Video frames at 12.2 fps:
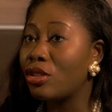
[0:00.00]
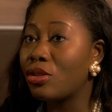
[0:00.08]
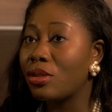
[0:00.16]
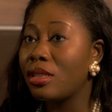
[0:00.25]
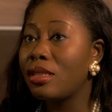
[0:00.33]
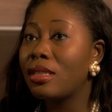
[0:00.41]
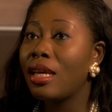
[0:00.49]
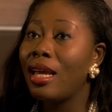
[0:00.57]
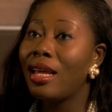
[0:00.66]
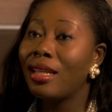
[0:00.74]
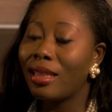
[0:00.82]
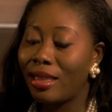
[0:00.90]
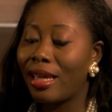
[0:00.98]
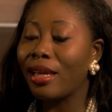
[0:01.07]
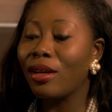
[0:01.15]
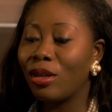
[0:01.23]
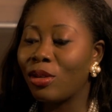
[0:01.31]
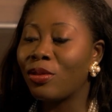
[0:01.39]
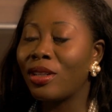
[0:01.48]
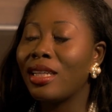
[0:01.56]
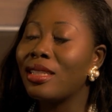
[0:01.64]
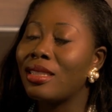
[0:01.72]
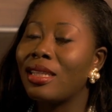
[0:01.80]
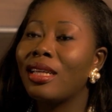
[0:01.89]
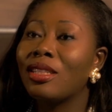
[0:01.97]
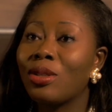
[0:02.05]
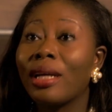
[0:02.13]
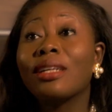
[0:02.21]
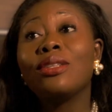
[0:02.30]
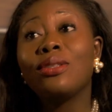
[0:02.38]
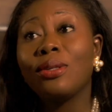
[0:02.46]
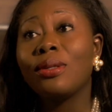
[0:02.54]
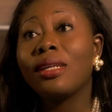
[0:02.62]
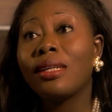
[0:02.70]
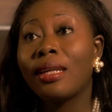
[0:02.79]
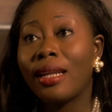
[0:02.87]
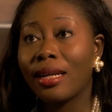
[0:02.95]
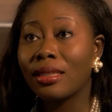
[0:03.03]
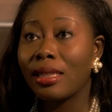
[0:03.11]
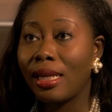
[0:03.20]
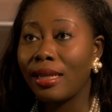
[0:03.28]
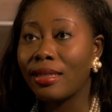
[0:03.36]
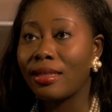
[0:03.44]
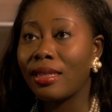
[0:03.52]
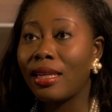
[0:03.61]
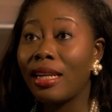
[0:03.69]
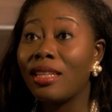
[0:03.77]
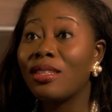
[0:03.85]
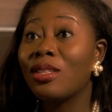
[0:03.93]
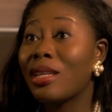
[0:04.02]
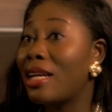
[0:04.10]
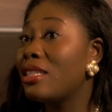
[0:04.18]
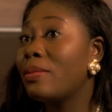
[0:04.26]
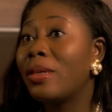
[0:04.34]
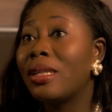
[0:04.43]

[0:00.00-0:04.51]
countries. Thank God for the internet, so I can tune in and actually listen. I listen to Angie